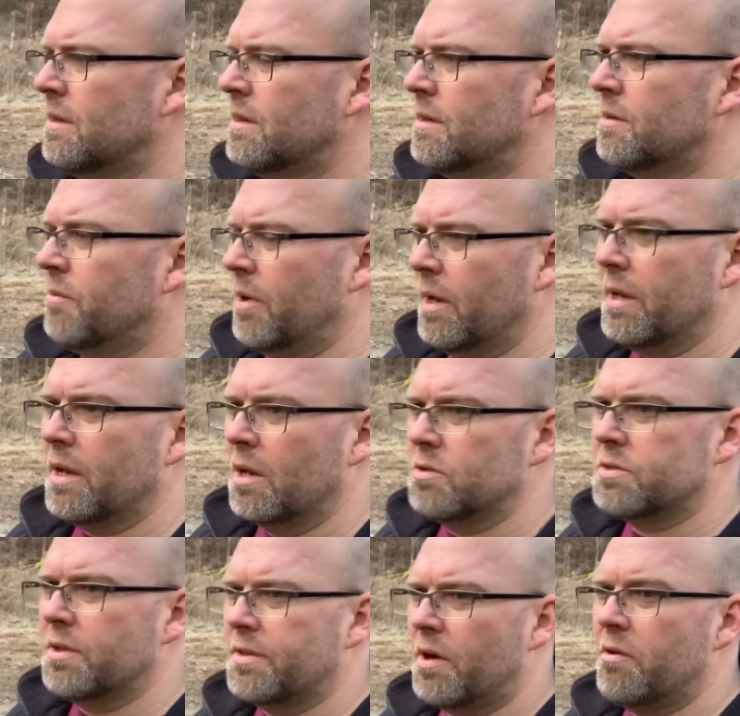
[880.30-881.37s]
Really close
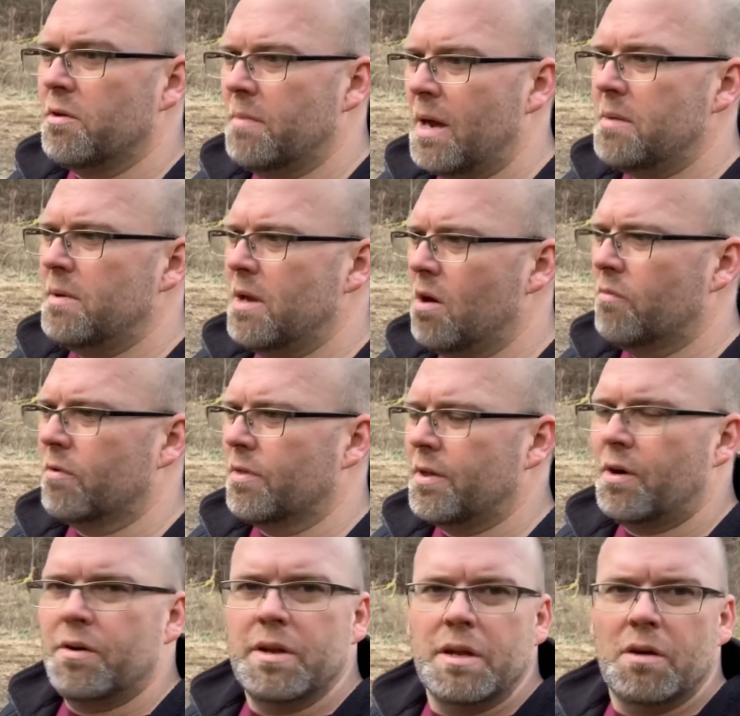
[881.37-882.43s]
to 30, maybe over
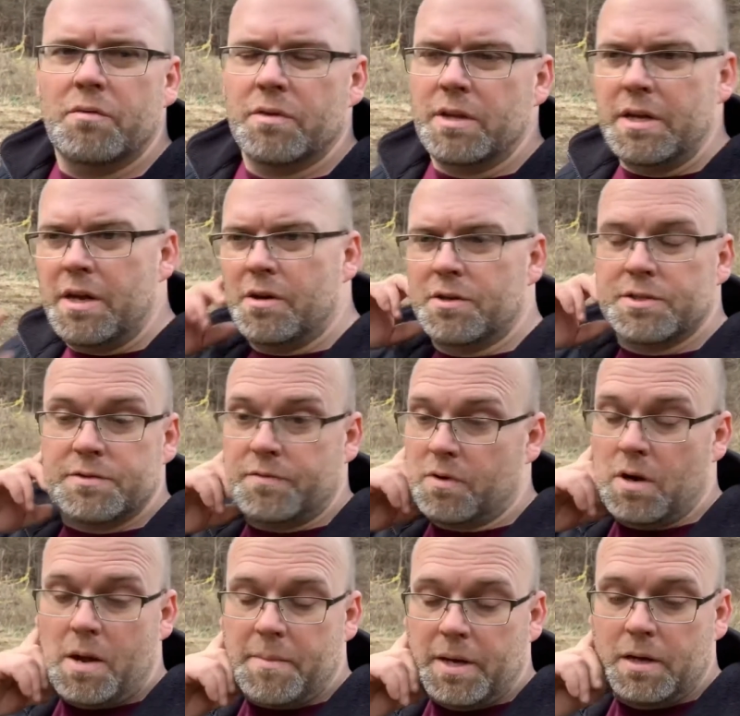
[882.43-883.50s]
30 over the years.
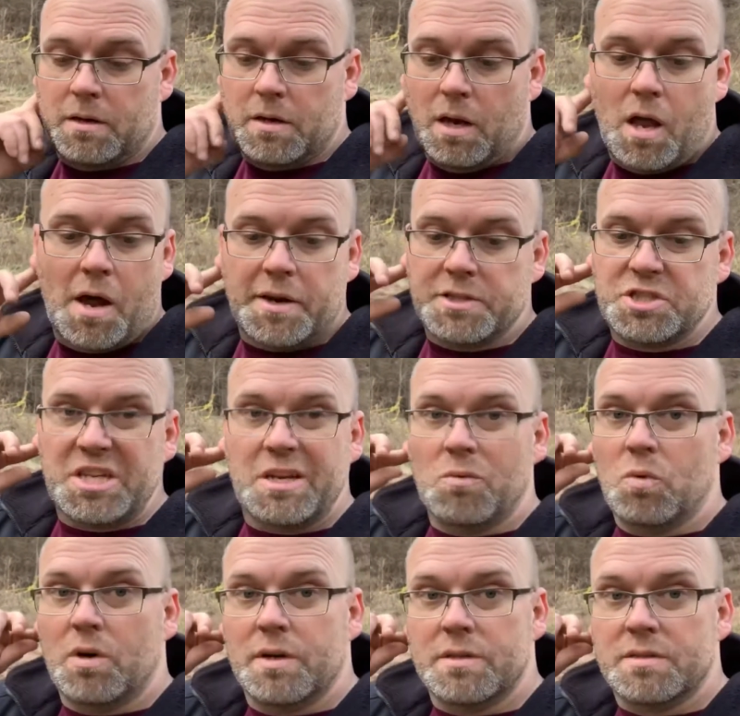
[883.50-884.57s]
I mean, a lot of Gen
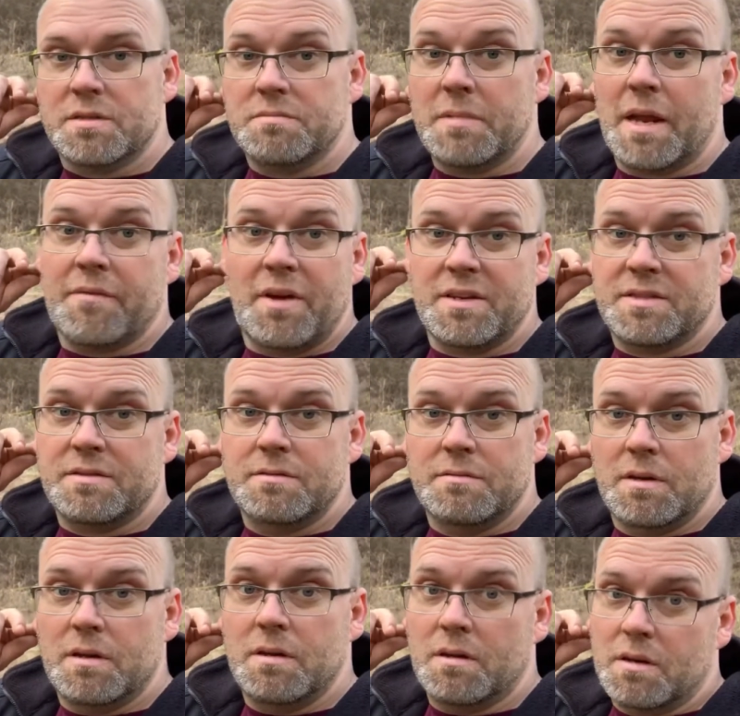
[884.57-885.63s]
1s, and I've had
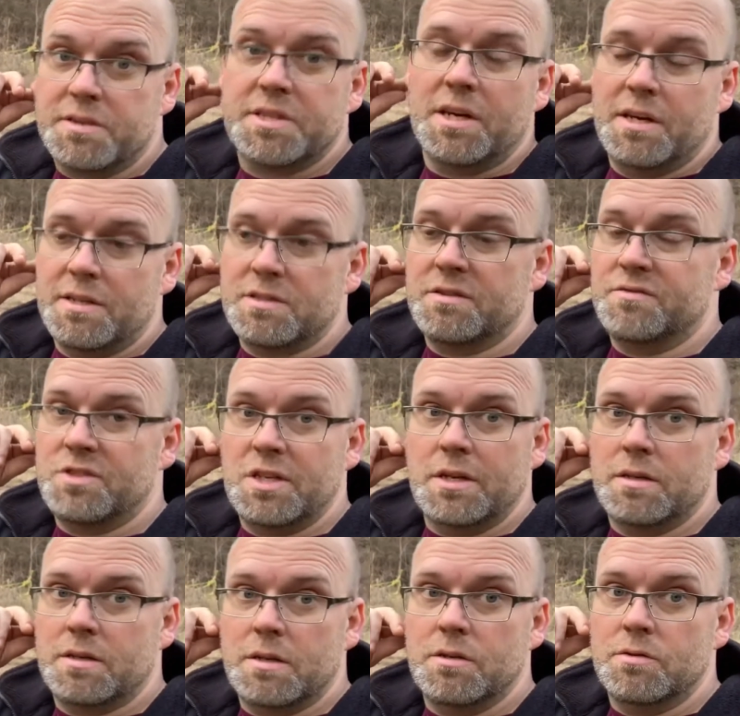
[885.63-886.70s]
tons of
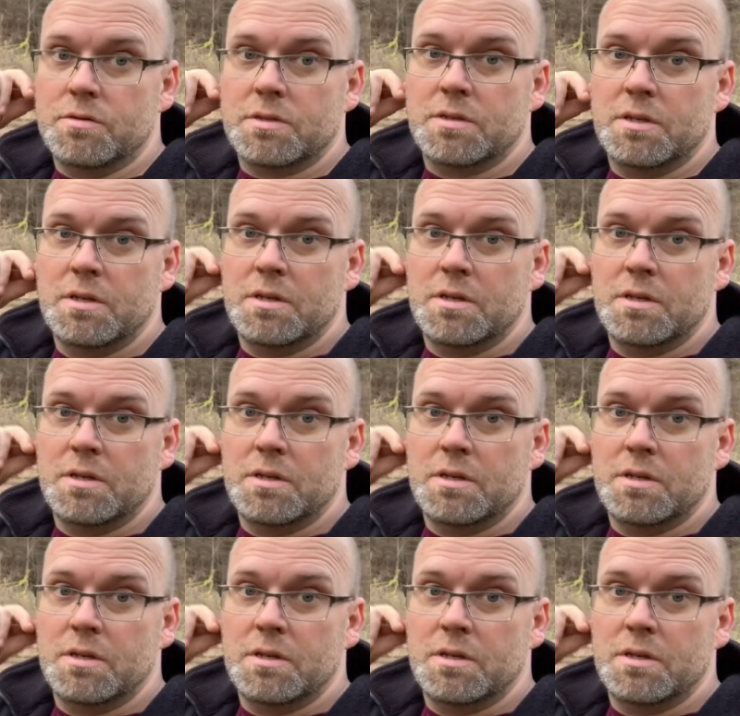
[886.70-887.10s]
Gen 2s.